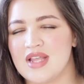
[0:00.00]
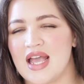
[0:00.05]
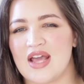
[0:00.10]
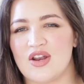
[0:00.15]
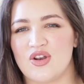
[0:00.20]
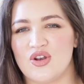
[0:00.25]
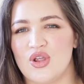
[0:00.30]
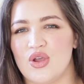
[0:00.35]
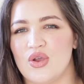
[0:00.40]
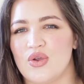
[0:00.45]

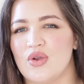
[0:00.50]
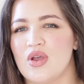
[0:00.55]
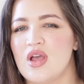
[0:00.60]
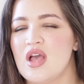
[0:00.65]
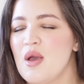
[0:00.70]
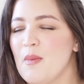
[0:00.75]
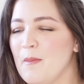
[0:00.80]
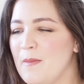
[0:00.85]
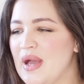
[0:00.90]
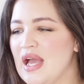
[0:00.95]
I don't know,
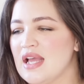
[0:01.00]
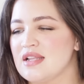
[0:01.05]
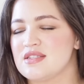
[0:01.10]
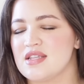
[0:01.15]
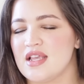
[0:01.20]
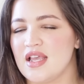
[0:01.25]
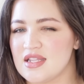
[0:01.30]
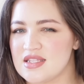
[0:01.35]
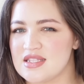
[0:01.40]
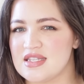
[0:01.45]
but
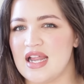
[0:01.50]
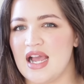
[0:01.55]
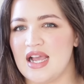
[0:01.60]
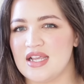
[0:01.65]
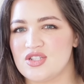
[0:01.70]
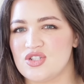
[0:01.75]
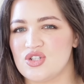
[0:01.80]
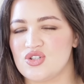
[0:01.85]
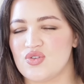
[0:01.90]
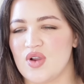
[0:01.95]
it's
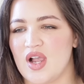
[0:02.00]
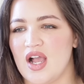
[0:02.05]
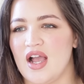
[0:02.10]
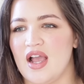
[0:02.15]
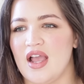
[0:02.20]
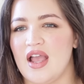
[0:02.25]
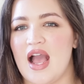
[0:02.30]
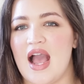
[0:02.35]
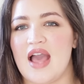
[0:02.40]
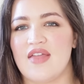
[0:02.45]
nice to try.